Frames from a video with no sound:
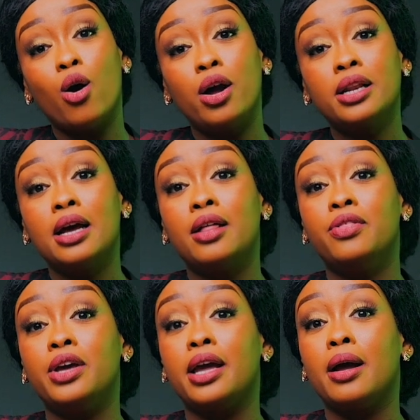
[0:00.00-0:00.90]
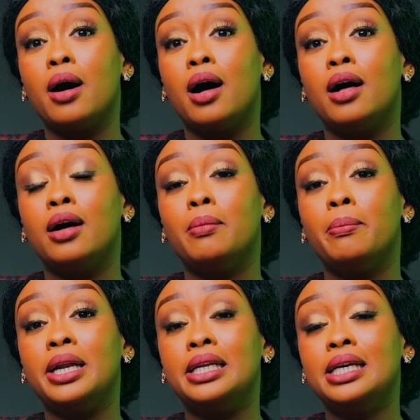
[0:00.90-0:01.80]
on, the
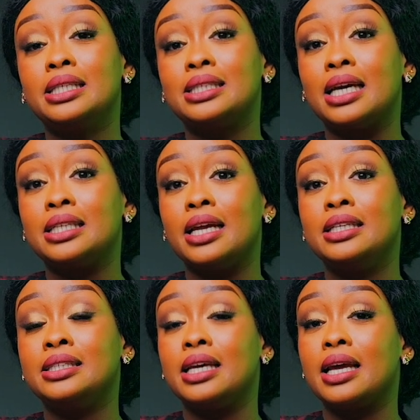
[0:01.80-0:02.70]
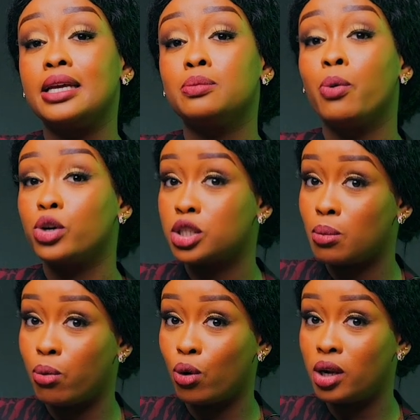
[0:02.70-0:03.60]
medics started seeing it
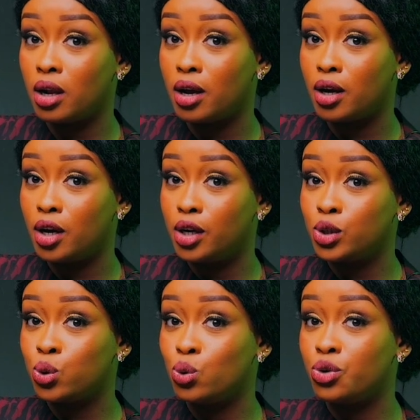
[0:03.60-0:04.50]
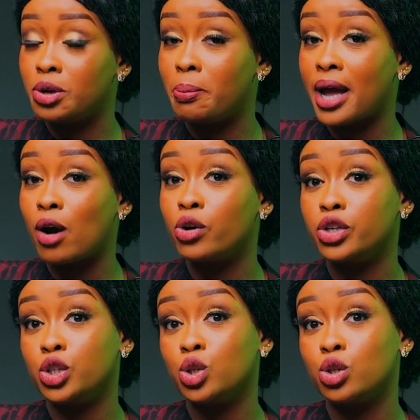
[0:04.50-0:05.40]
possible to repair
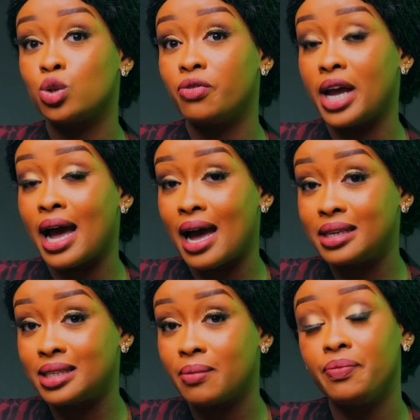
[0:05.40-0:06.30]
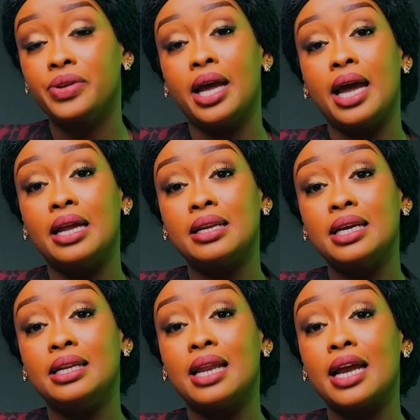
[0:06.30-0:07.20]
conditions of the heart, and
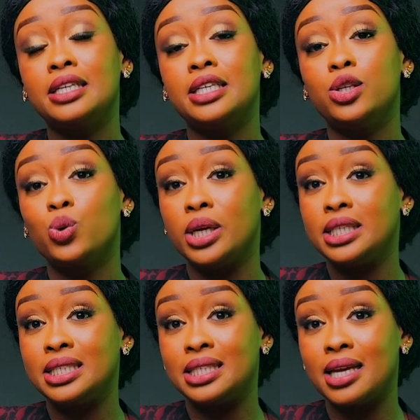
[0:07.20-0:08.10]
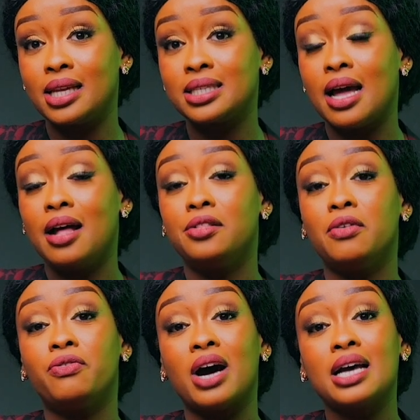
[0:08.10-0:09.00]
in 1926, the
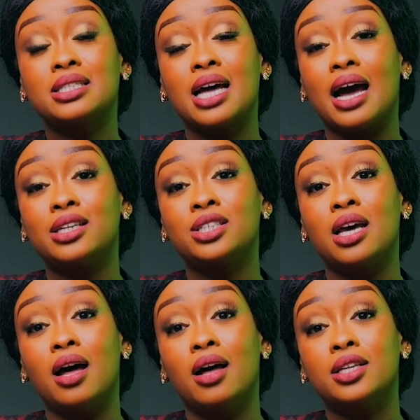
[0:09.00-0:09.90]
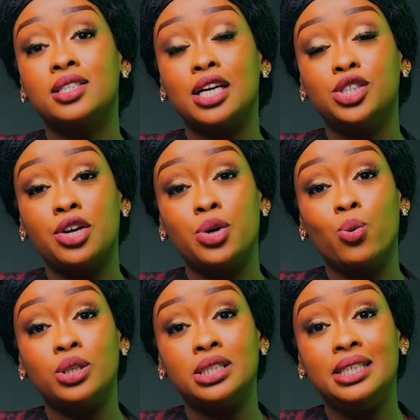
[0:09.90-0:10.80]
first heart surgery
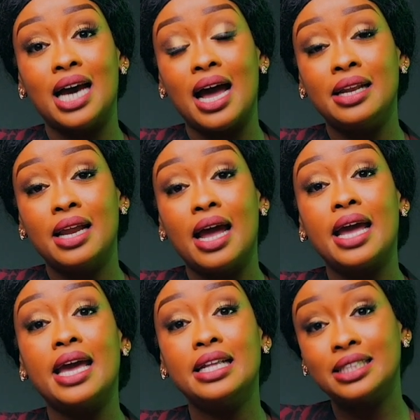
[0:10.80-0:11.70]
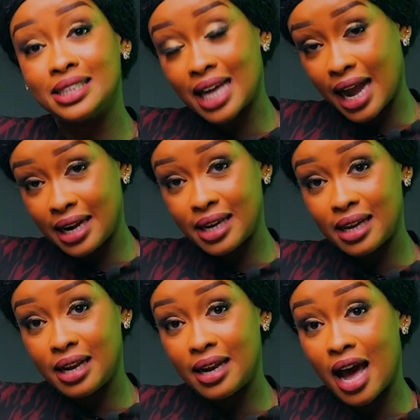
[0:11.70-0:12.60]
was done inside
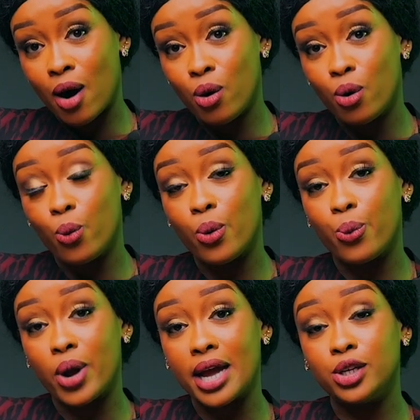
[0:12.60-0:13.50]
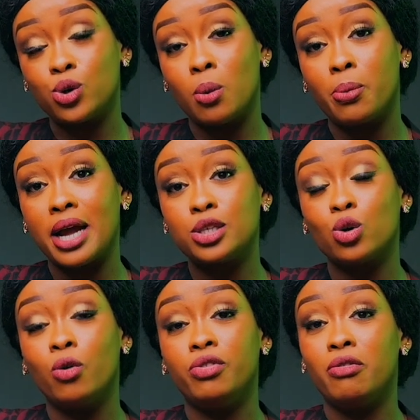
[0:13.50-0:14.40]
now, where it comprised
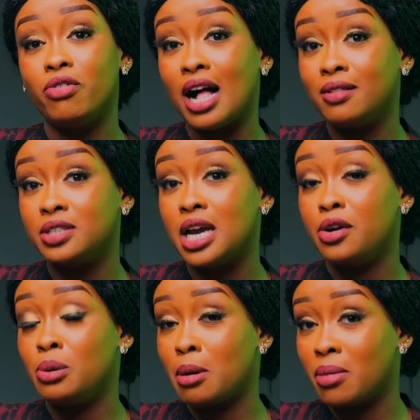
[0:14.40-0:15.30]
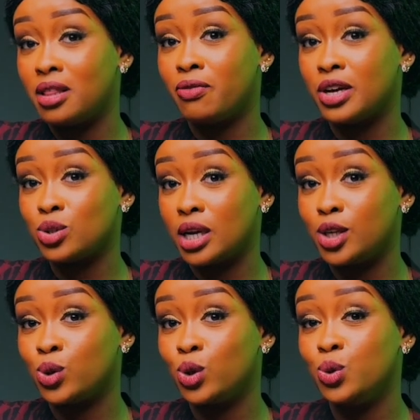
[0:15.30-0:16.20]
of the valves. Remember, the first one I
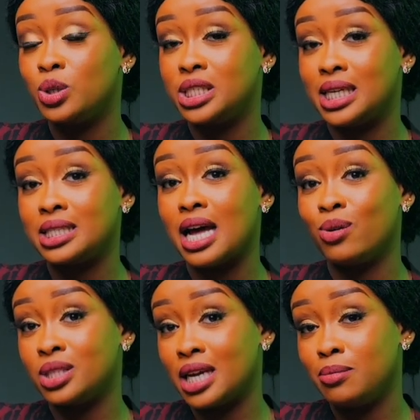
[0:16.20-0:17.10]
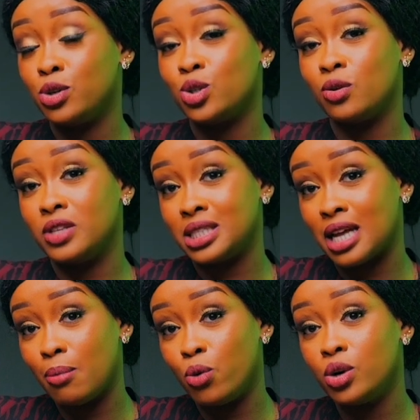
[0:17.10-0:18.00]
told you was just outside because of the
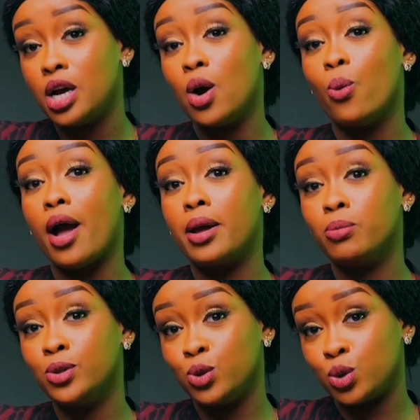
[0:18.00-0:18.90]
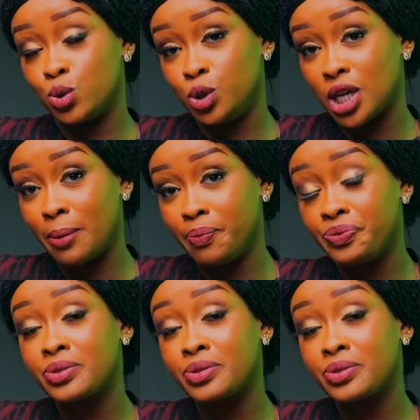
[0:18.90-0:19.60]
stab wound, were able to suture.